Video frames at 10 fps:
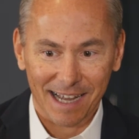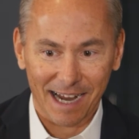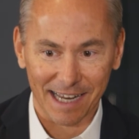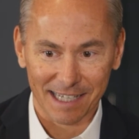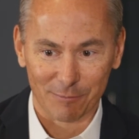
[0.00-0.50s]

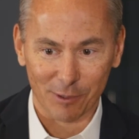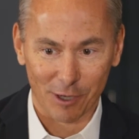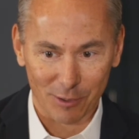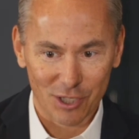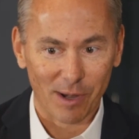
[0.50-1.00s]
I guess we'll
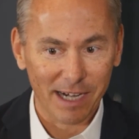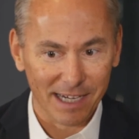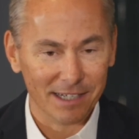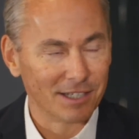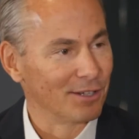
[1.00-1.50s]
go straight
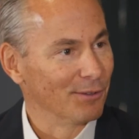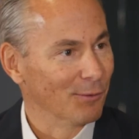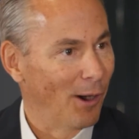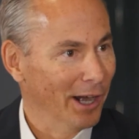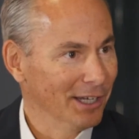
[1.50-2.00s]
into
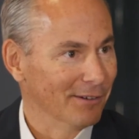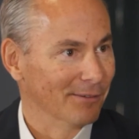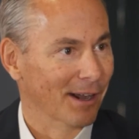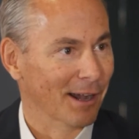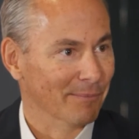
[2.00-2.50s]
the wine
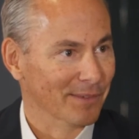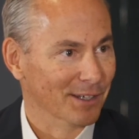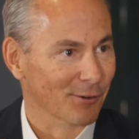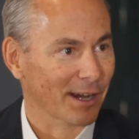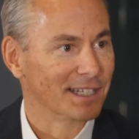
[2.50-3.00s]

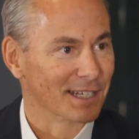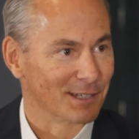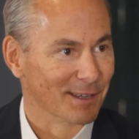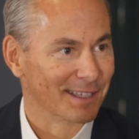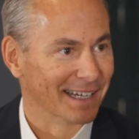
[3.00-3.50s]
you graced
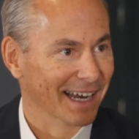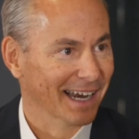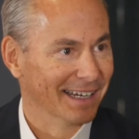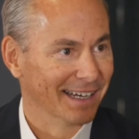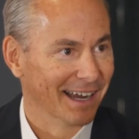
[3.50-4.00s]
us with
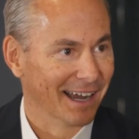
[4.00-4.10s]
today.